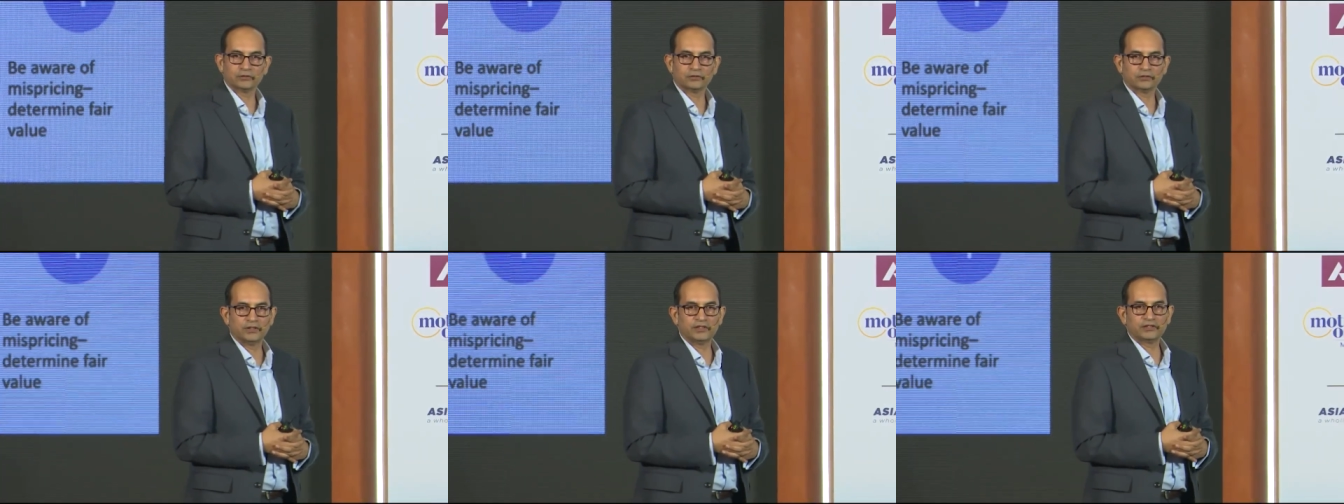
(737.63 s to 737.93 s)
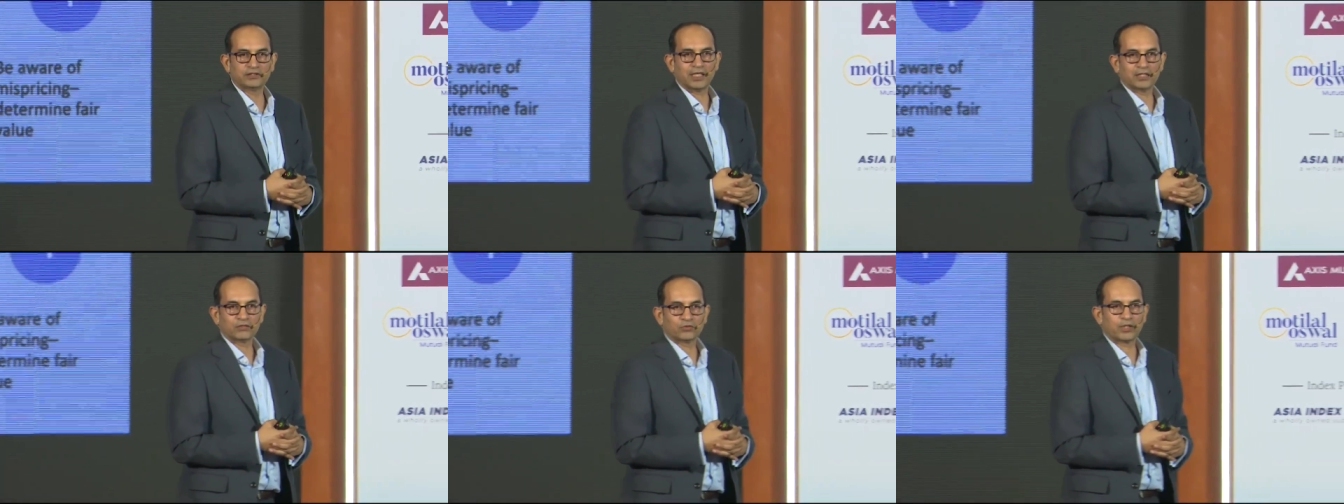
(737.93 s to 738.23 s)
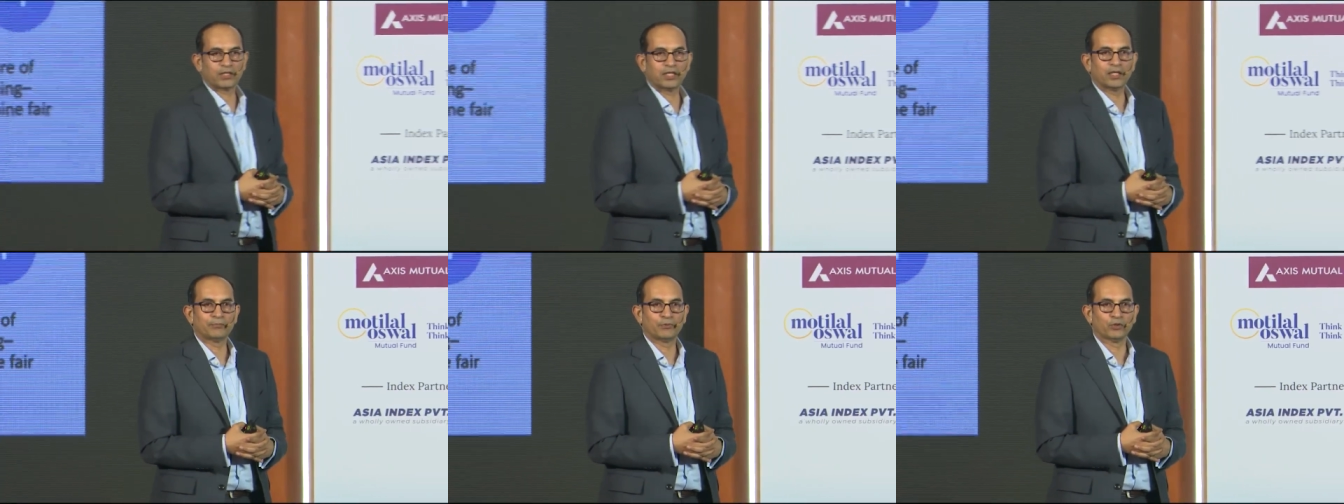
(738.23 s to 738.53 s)
These guys will
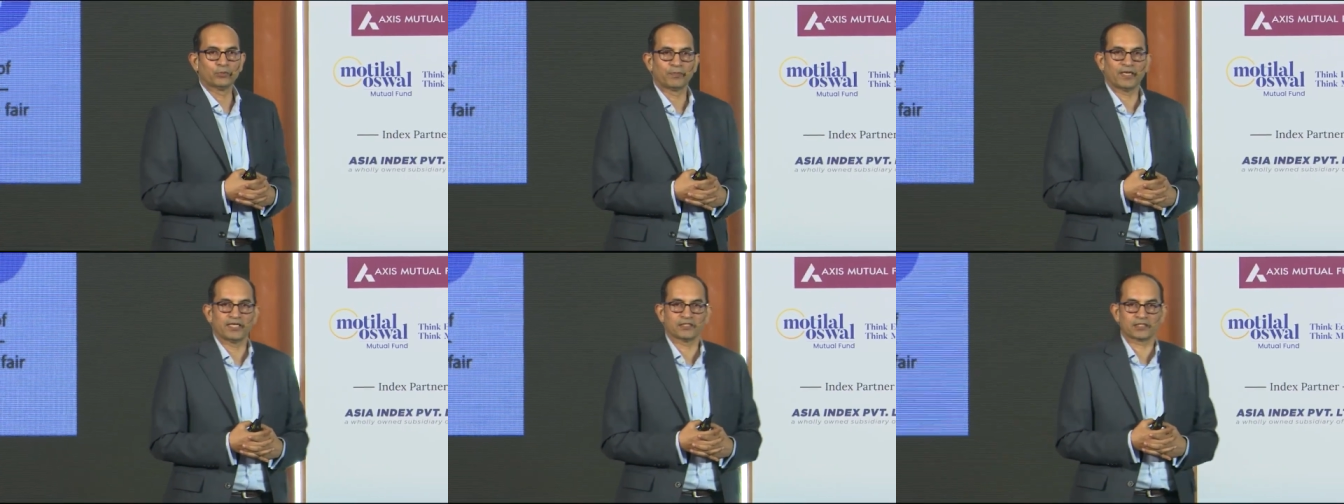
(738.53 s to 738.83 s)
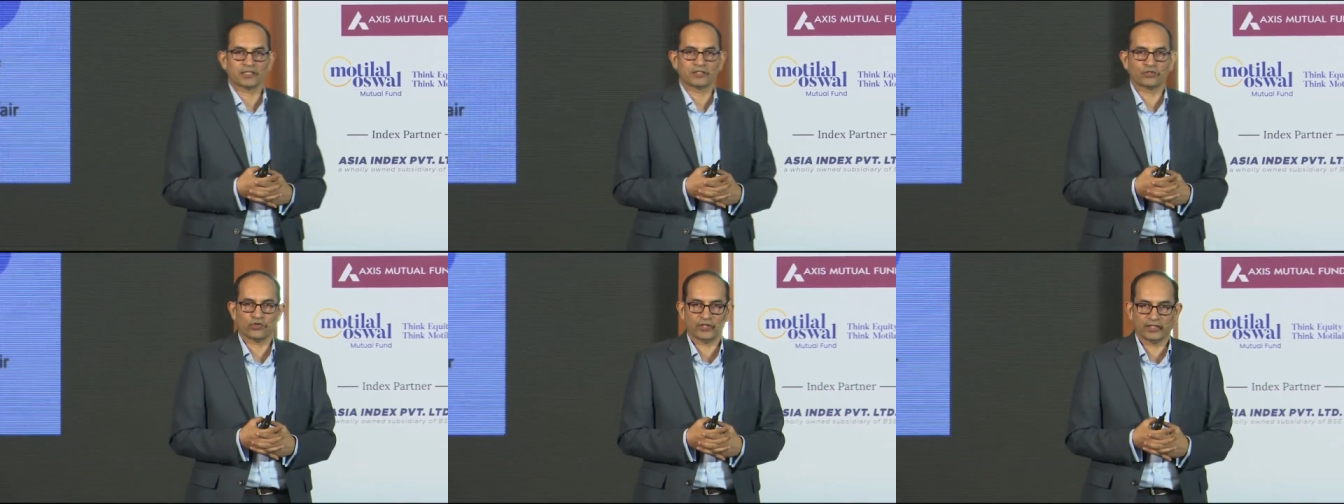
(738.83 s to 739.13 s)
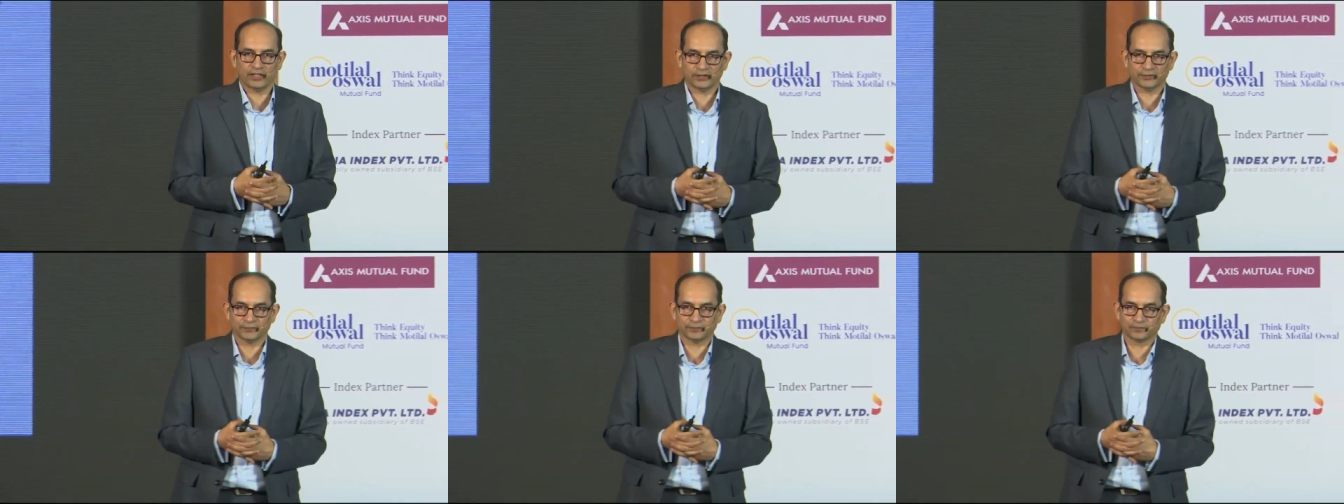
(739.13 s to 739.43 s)
help you place the
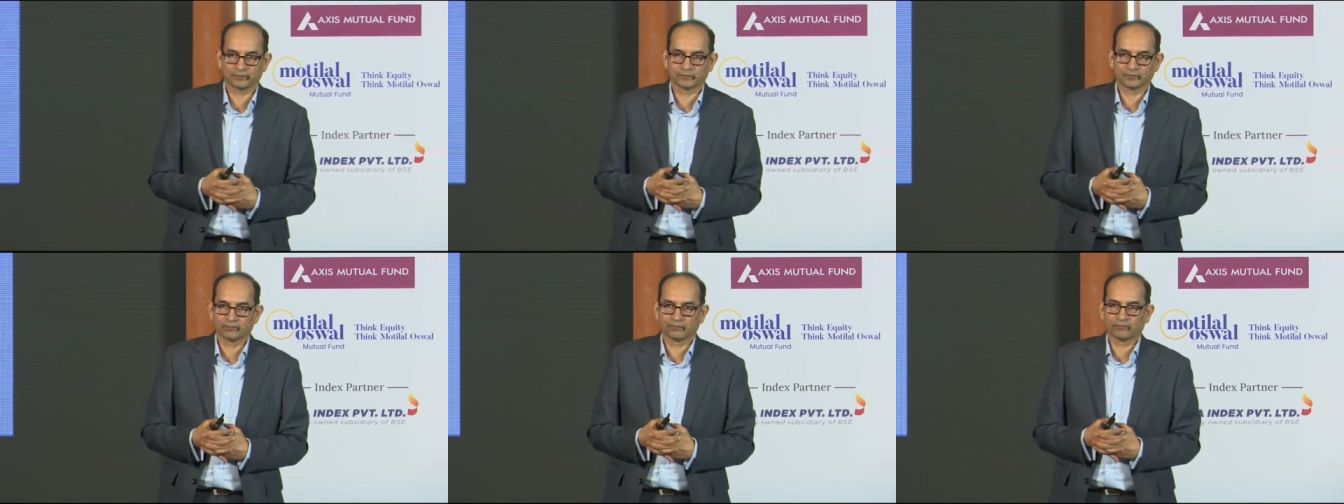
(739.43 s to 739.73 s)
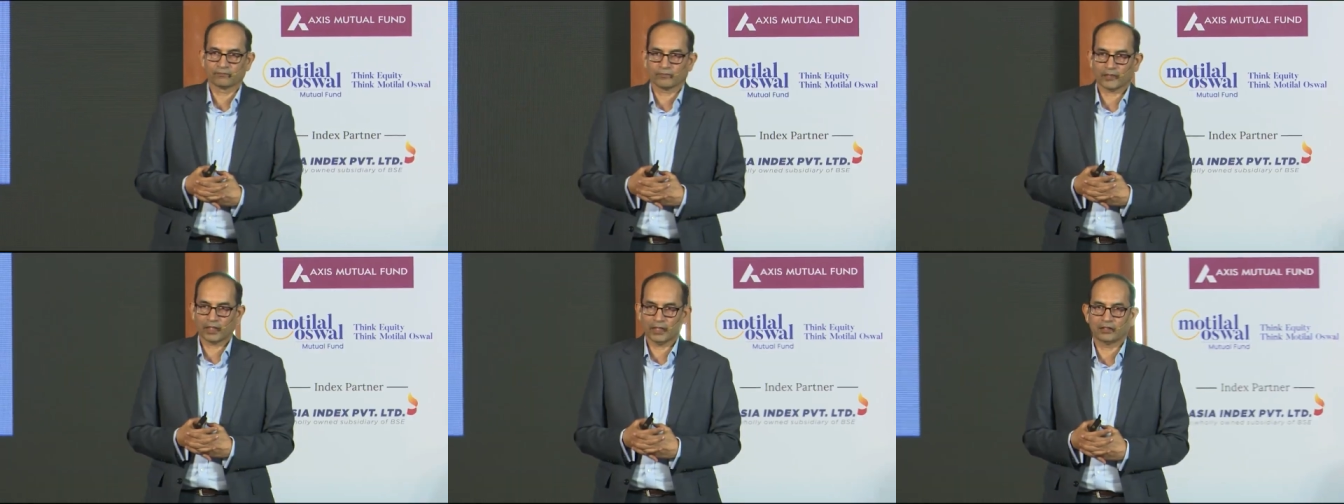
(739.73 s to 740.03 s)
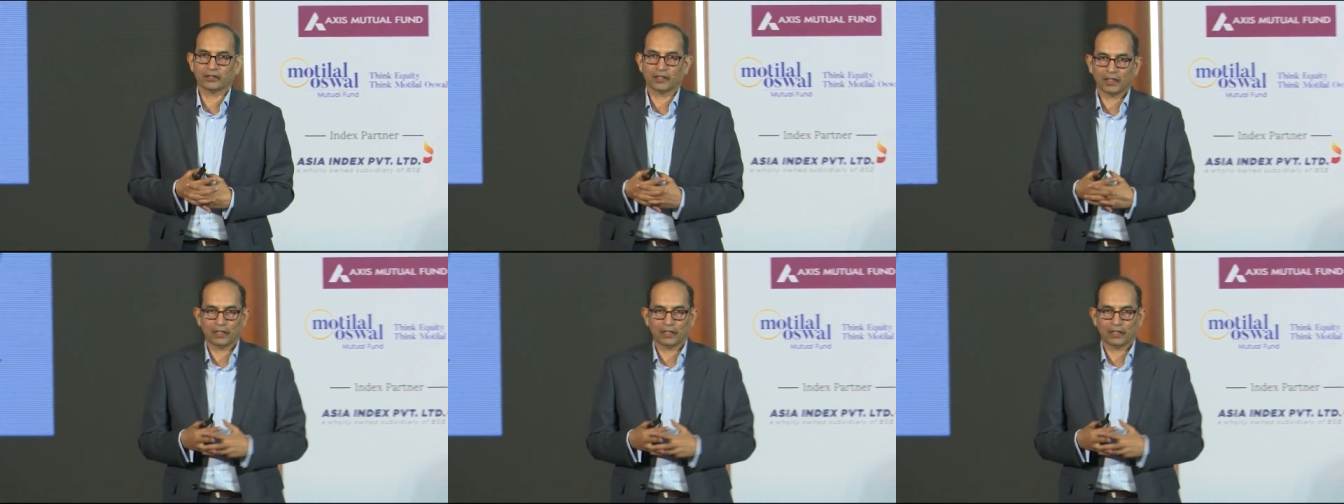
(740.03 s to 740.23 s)
trade, right?